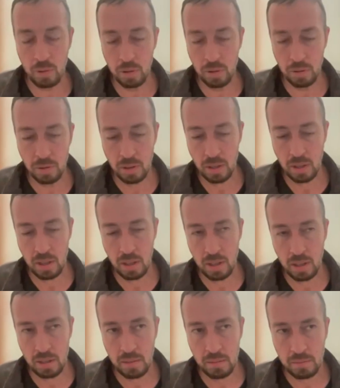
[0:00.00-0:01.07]
will
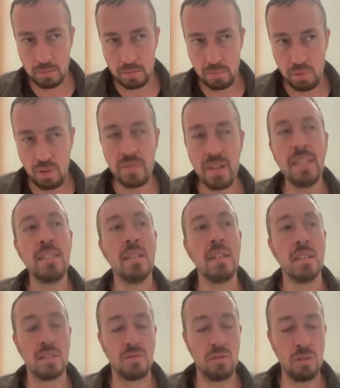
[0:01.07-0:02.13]
prevent
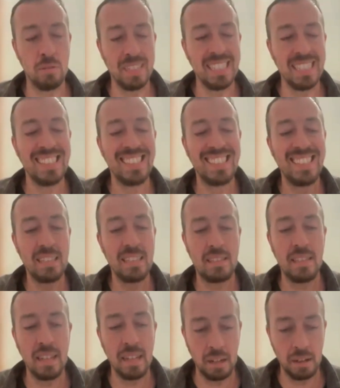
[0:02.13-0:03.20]
us from
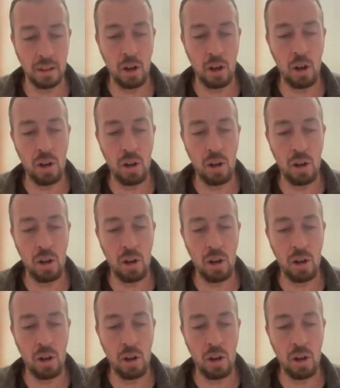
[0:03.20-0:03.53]
insisting